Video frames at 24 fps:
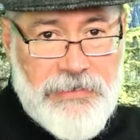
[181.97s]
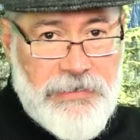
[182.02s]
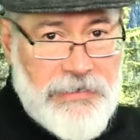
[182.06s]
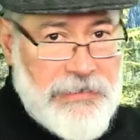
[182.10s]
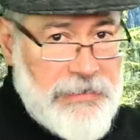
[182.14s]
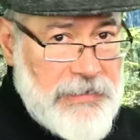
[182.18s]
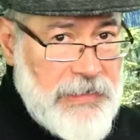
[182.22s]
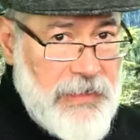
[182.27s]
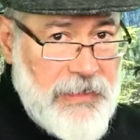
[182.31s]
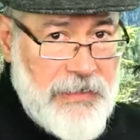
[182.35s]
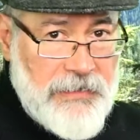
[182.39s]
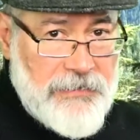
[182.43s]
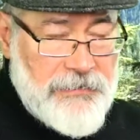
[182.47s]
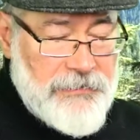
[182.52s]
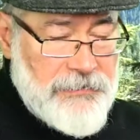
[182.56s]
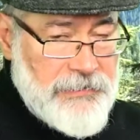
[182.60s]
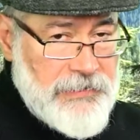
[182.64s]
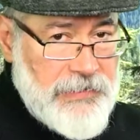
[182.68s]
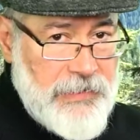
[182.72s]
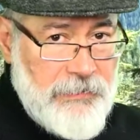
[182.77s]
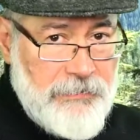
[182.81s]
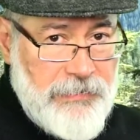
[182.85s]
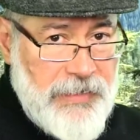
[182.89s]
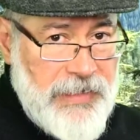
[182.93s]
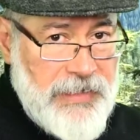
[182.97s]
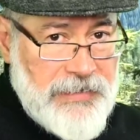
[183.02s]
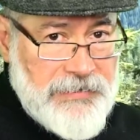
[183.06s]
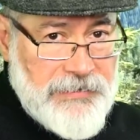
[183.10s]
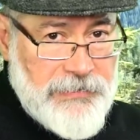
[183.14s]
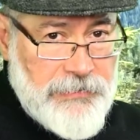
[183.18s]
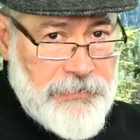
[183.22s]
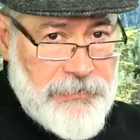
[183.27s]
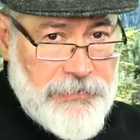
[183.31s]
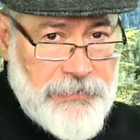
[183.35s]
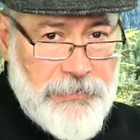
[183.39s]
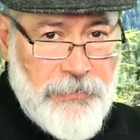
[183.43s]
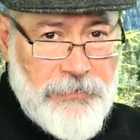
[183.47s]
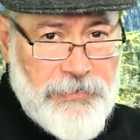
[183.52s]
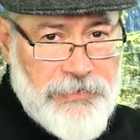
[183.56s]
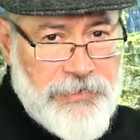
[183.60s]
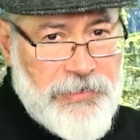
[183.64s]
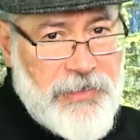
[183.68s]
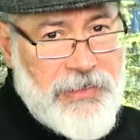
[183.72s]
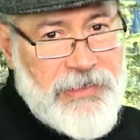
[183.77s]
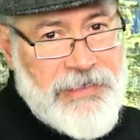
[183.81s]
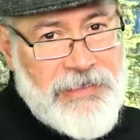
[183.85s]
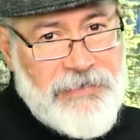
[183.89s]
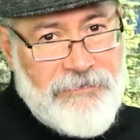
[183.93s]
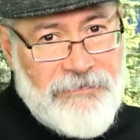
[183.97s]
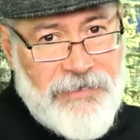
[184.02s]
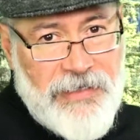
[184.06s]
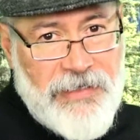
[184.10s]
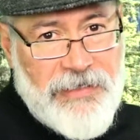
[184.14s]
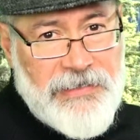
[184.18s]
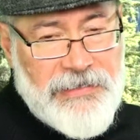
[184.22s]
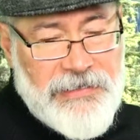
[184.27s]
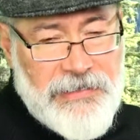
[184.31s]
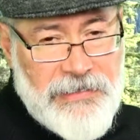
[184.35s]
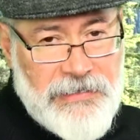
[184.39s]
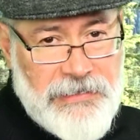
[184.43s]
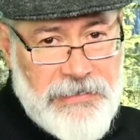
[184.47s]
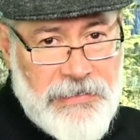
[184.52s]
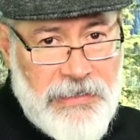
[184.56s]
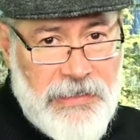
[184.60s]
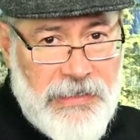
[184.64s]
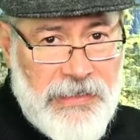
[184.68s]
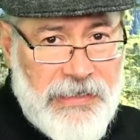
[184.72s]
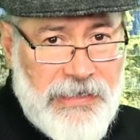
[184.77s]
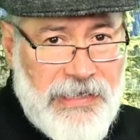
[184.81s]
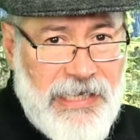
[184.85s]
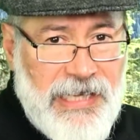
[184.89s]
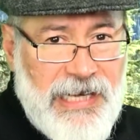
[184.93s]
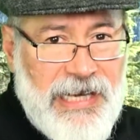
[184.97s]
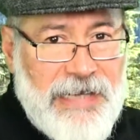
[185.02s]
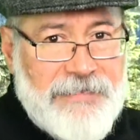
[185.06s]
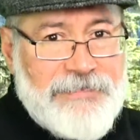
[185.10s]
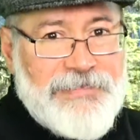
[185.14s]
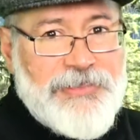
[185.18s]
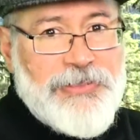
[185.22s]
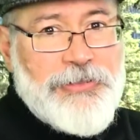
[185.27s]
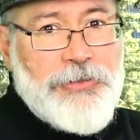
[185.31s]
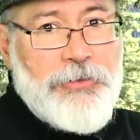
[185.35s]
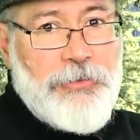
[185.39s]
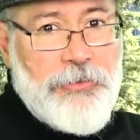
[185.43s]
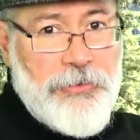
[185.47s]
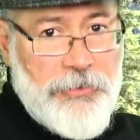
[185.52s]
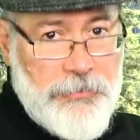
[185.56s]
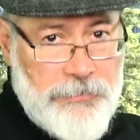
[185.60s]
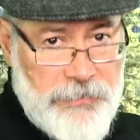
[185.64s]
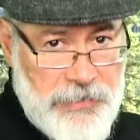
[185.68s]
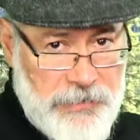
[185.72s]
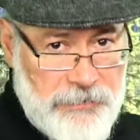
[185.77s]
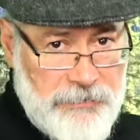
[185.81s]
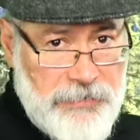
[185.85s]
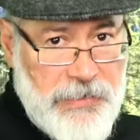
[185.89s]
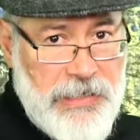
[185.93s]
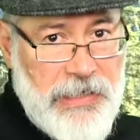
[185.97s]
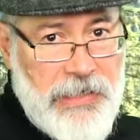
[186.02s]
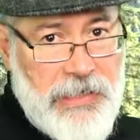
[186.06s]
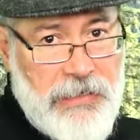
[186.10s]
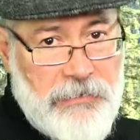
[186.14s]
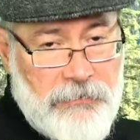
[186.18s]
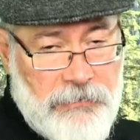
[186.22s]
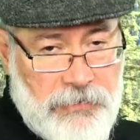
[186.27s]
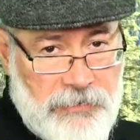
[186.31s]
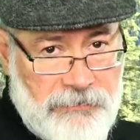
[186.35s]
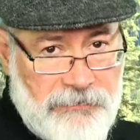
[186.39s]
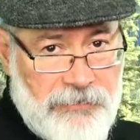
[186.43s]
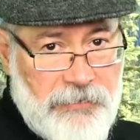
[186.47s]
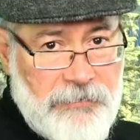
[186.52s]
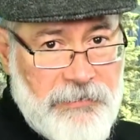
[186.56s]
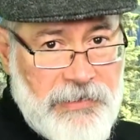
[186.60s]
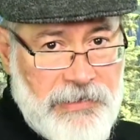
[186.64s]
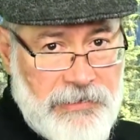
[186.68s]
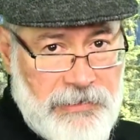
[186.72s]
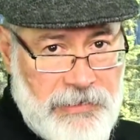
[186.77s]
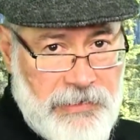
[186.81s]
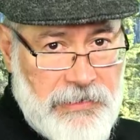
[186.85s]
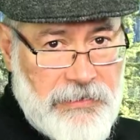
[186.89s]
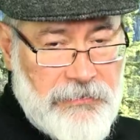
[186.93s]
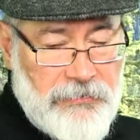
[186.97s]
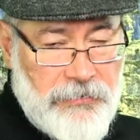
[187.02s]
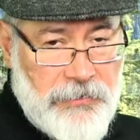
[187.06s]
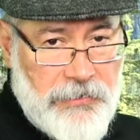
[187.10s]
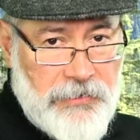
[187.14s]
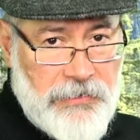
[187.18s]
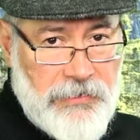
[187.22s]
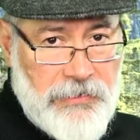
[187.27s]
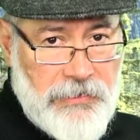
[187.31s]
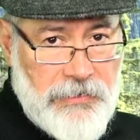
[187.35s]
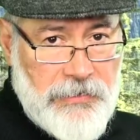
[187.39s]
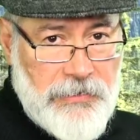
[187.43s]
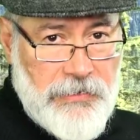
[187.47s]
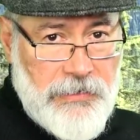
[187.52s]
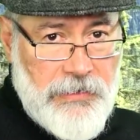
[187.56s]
inductors, capacitors. Those are devices that absorb power from the network.